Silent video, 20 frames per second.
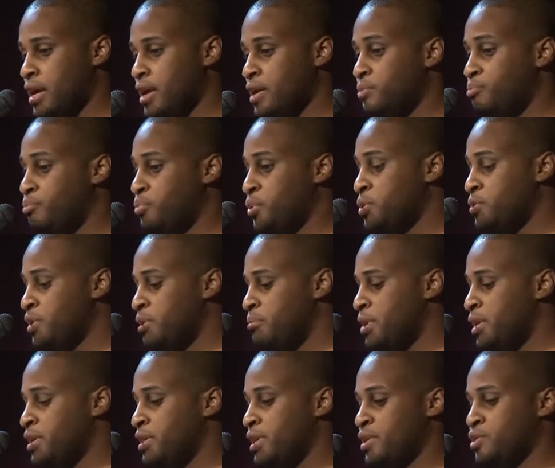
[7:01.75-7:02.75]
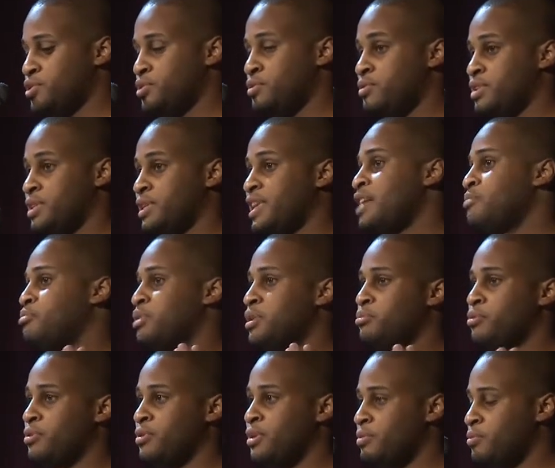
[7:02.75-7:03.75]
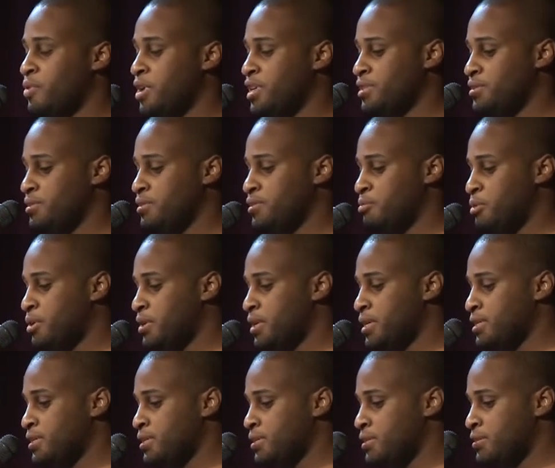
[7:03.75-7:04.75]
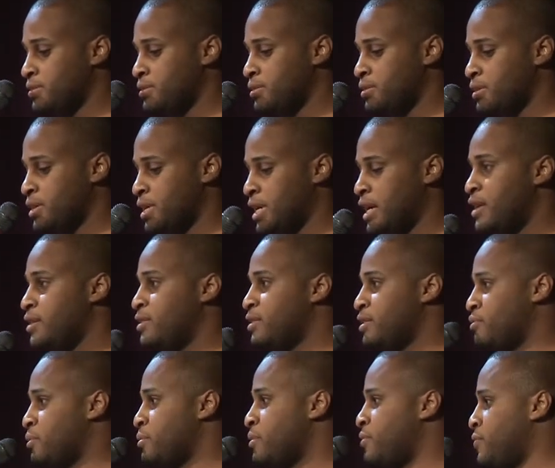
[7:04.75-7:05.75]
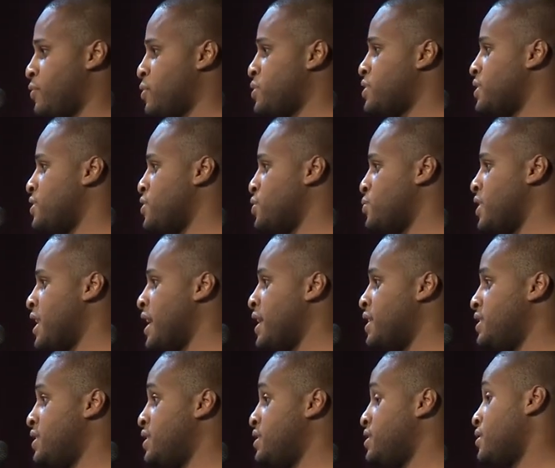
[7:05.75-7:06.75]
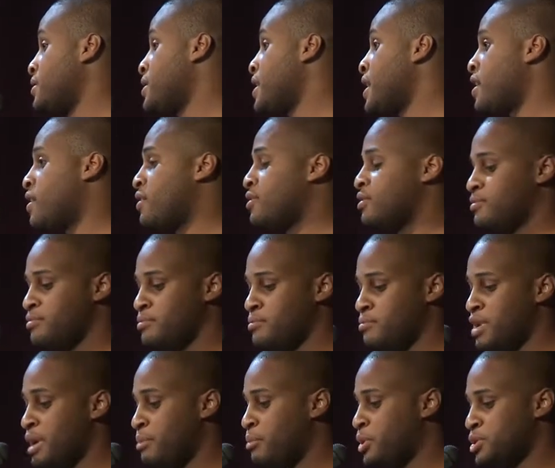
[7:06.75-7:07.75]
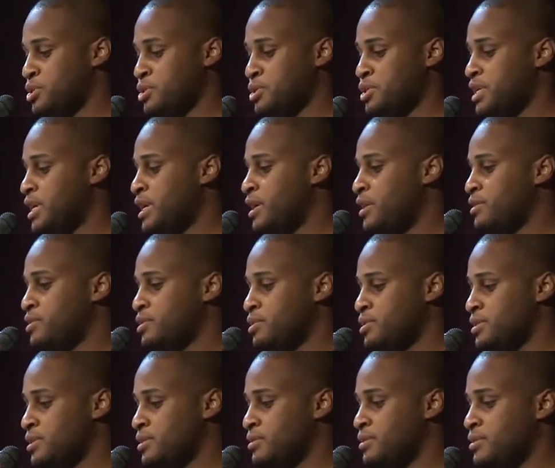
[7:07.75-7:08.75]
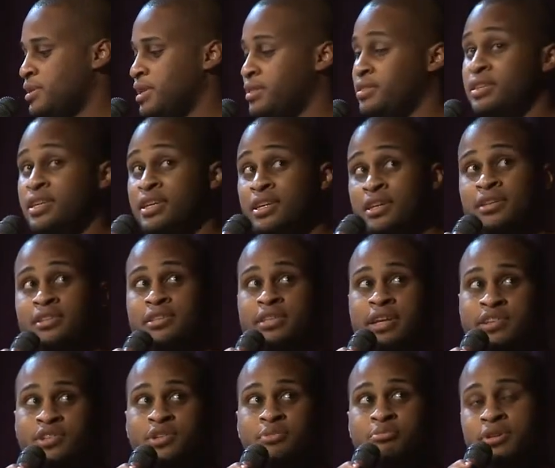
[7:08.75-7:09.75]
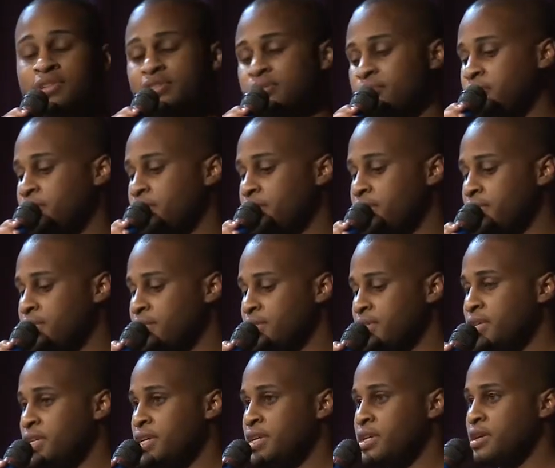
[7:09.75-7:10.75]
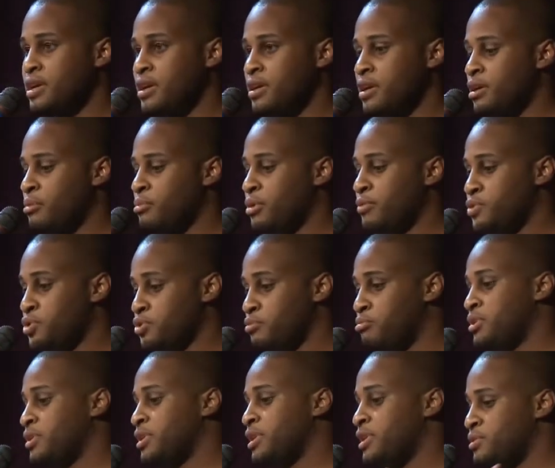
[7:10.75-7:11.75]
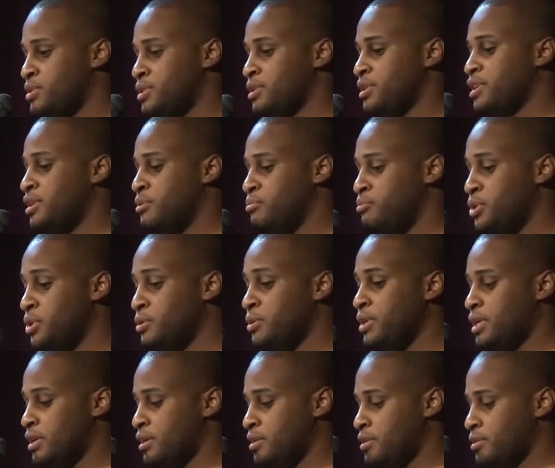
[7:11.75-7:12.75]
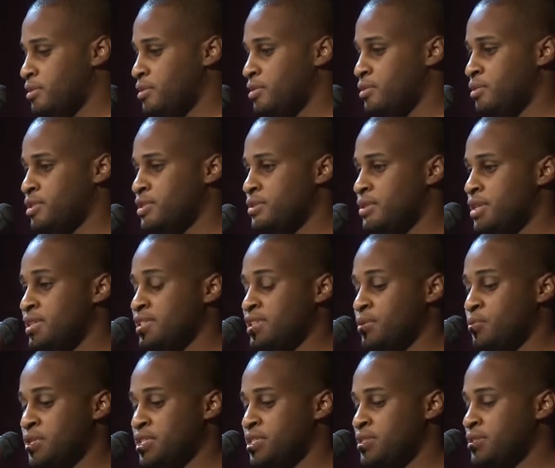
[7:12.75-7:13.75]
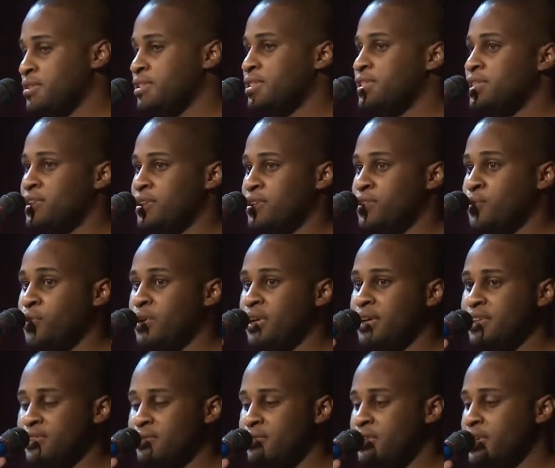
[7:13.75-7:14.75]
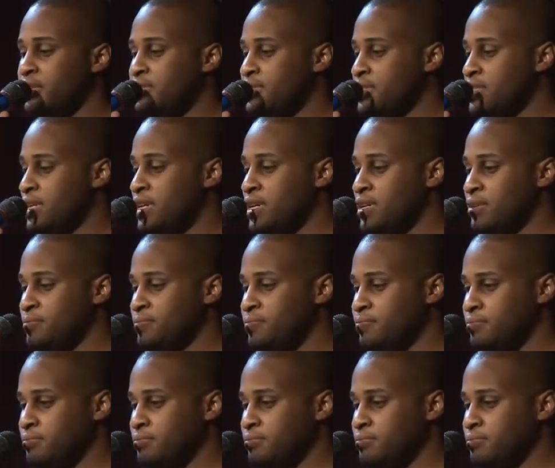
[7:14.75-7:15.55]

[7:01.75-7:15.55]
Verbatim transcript: And beauty meaning that it should delight people and raise their spirits. And I think from the first century AD till now, not much has changed. That these ancient principles um, of durability, utility, and beauty are things that we still seek in our work as creatives today.